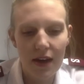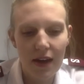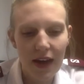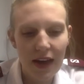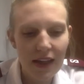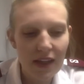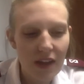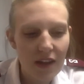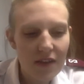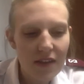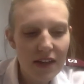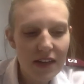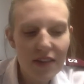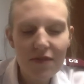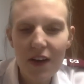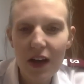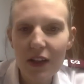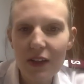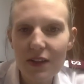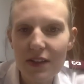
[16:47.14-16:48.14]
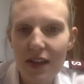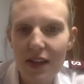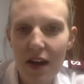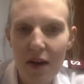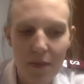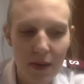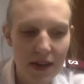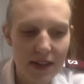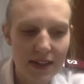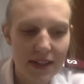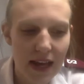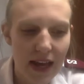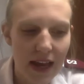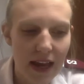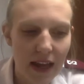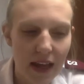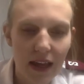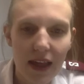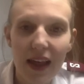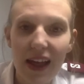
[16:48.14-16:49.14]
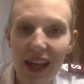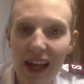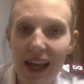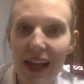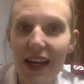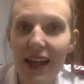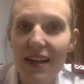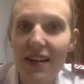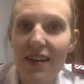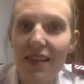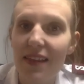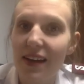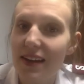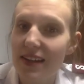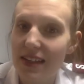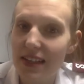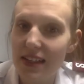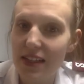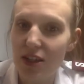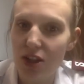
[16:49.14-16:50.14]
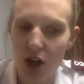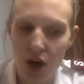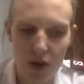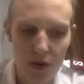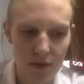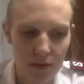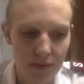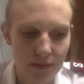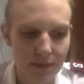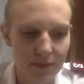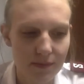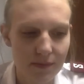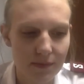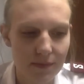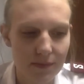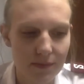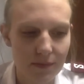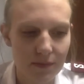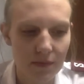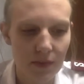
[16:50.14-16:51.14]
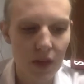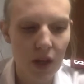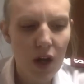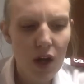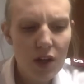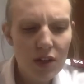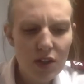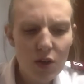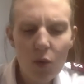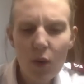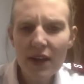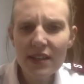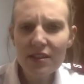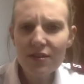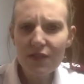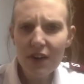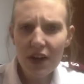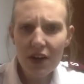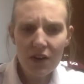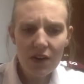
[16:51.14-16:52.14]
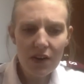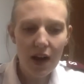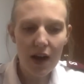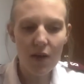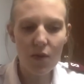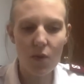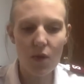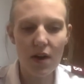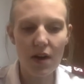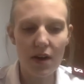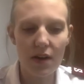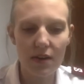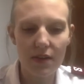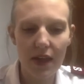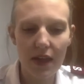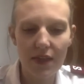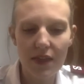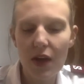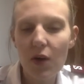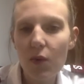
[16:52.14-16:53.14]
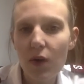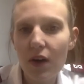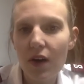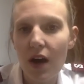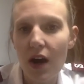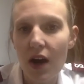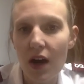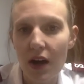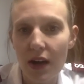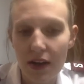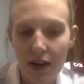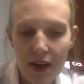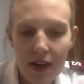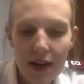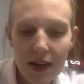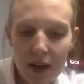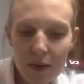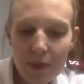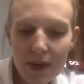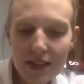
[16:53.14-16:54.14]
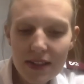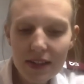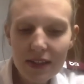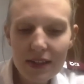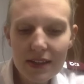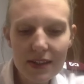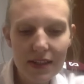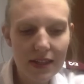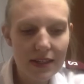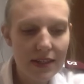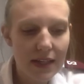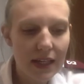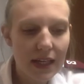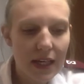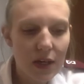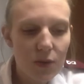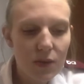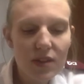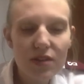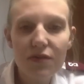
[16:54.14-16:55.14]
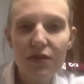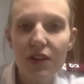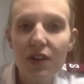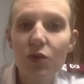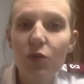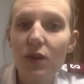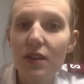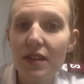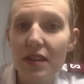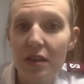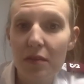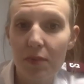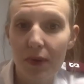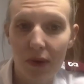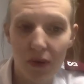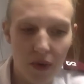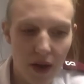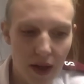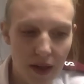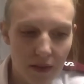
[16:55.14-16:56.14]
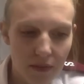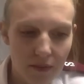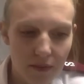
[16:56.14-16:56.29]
I love that he follows it up by saying, and they did so. So once Pharaoh got word that they were gone, it basically says that he was filled with deep regret.